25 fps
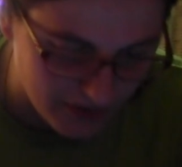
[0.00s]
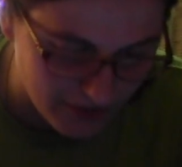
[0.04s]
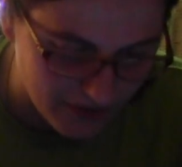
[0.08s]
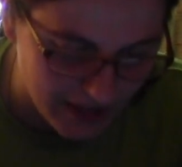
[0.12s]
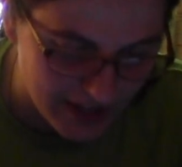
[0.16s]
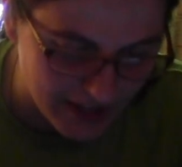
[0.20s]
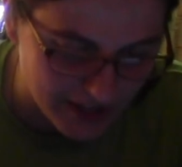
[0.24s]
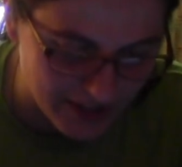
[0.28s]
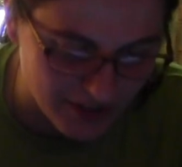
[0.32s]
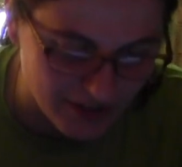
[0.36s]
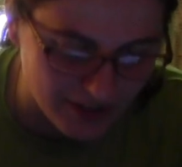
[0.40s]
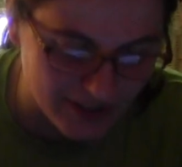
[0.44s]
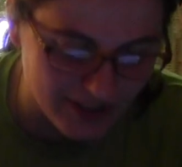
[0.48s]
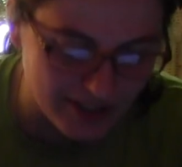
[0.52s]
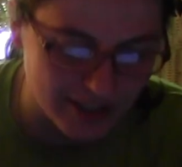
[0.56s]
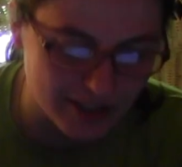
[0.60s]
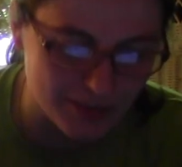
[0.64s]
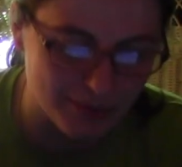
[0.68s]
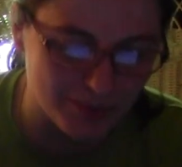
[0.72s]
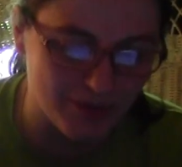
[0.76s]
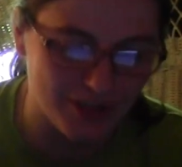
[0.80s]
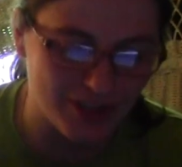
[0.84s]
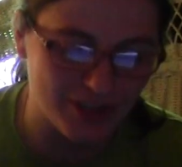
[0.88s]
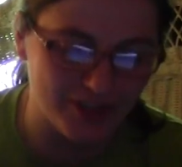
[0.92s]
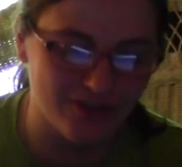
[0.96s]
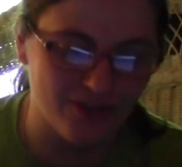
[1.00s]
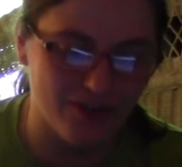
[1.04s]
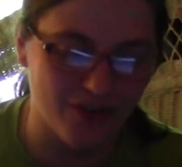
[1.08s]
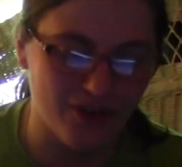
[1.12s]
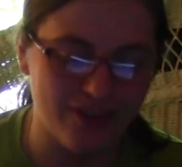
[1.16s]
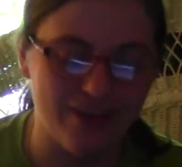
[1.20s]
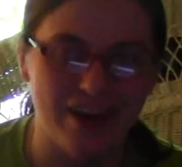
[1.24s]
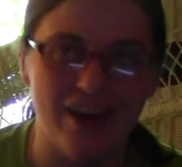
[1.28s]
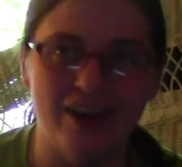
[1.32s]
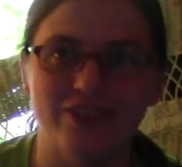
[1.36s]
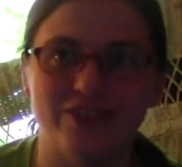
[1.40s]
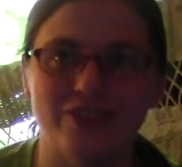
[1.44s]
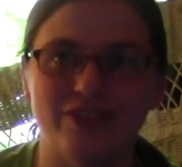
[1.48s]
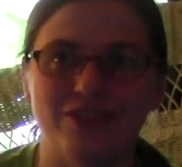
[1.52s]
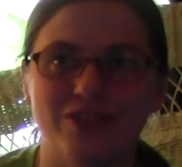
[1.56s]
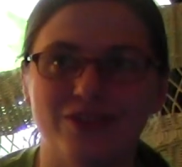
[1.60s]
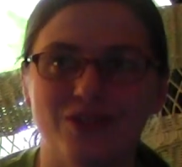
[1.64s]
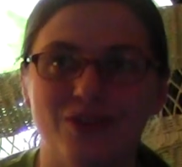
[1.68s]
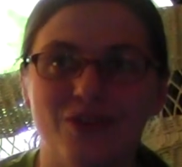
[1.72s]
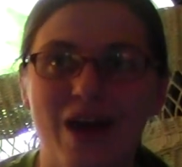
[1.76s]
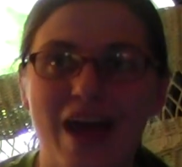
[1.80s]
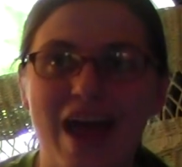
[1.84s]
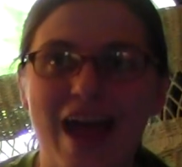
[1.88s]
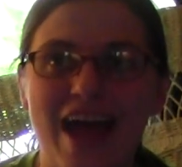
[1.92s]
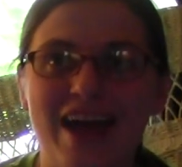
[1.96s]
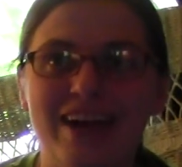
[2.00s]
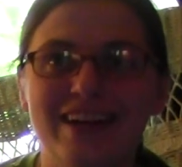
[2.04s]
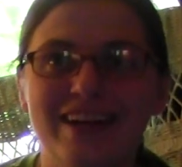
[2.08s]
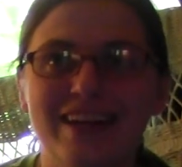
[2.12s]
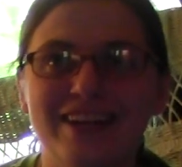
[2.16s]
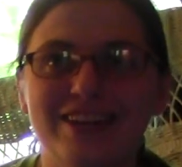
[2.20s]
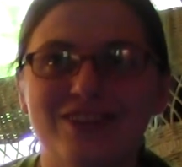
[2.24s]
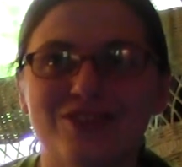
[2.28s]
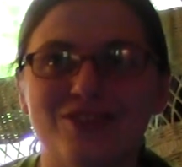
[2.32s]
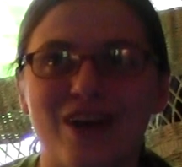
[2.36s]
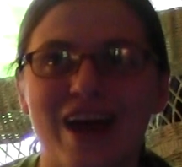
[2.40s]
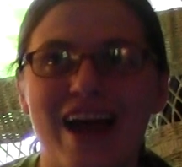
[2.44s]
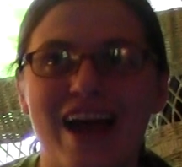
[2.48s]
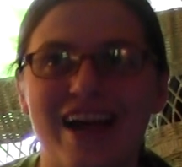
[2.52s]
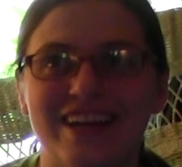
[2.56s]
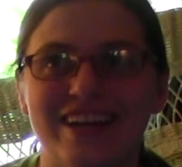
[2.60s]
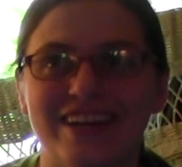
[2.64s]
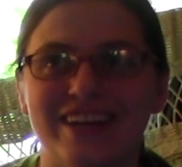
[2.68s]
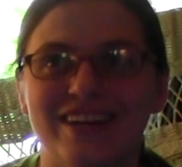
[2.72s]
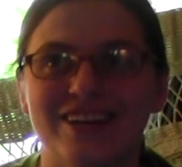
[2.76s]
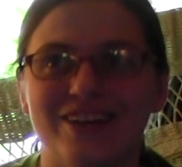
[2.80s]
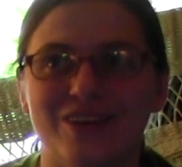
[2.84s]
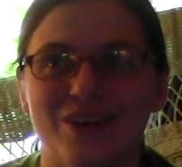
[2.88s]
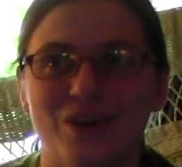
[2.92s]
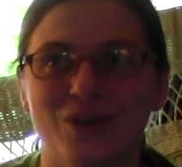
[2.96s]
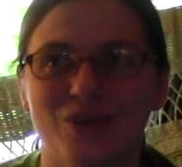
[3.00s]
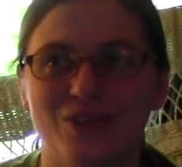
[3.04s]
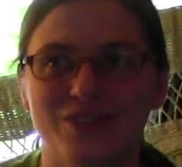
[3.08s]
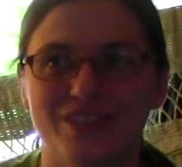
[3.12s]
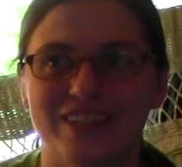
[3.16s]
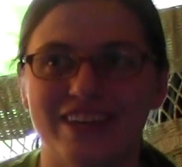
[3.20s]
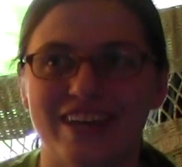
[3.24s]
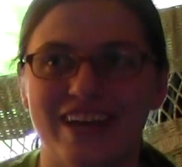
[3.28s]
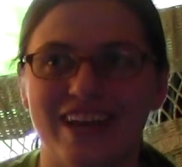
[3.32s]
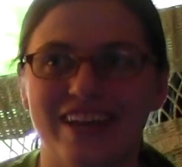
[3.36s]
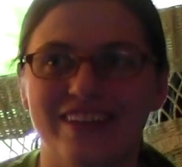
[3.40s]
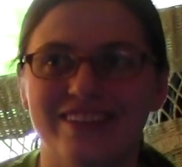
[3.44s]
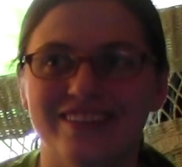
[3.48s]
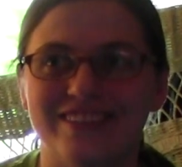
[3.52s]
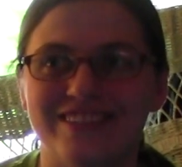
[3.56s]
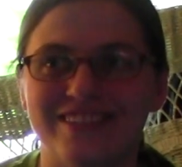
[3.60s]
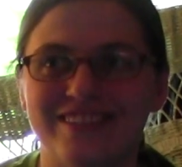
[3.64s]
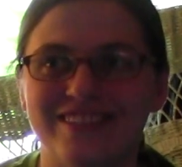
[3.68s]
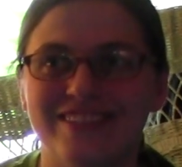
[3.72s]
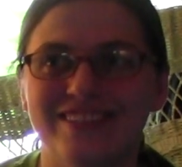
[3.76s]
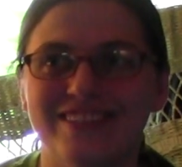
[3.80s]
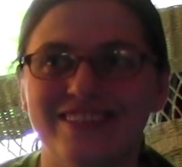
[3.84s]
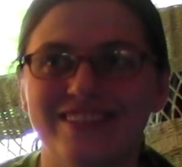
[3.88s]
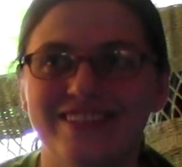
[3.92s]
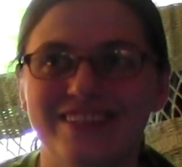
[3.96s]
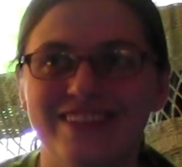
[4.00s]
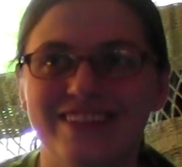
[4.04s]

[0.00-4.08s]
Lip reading: for that turn it gets plus 4,000. So any dragon it goes against,